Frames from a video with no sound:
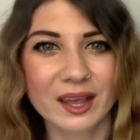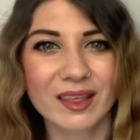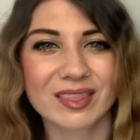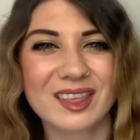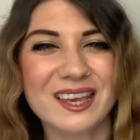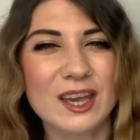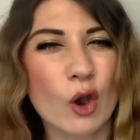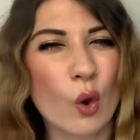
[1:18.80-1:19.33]

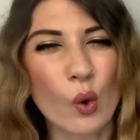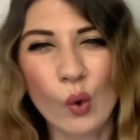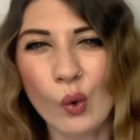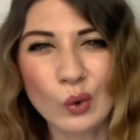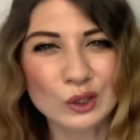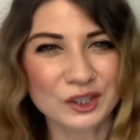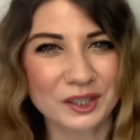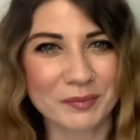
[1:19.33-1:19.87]
The
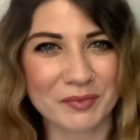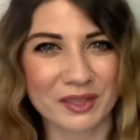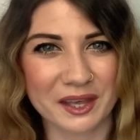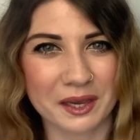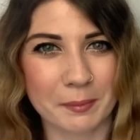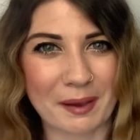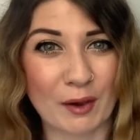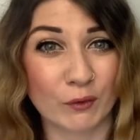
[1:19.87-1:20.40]
awesome thing
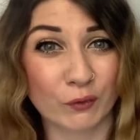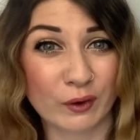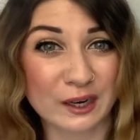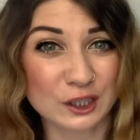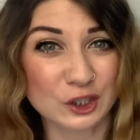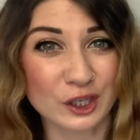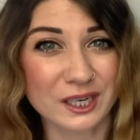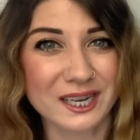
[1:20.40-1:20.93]
about
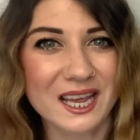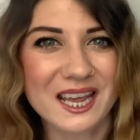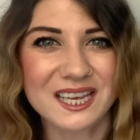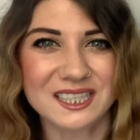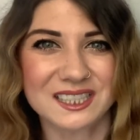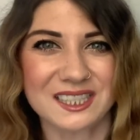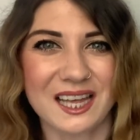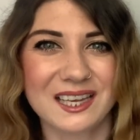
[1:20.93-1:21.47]
friction
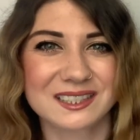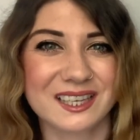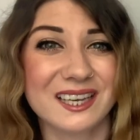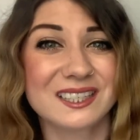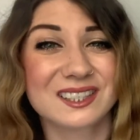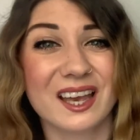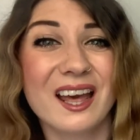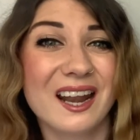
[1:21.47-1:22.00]
is that
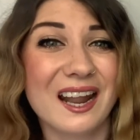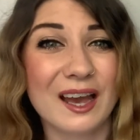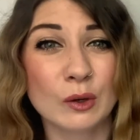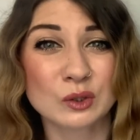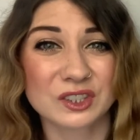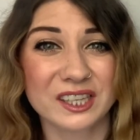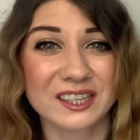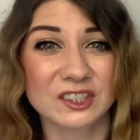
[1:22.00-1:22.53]
it
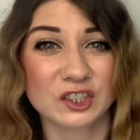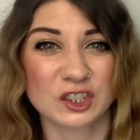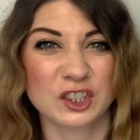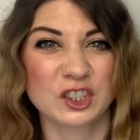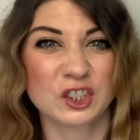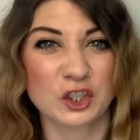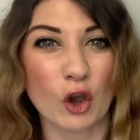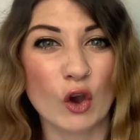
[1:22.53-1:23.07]
allows things to
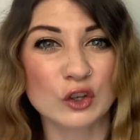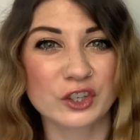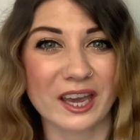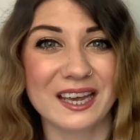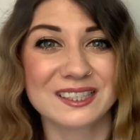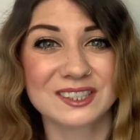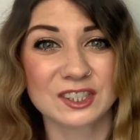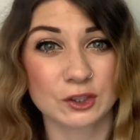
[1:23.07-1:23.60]
start
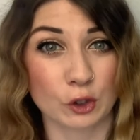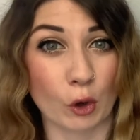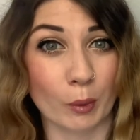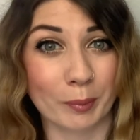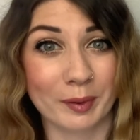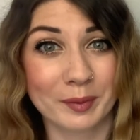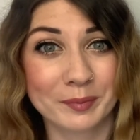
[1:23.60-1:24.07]
and stop.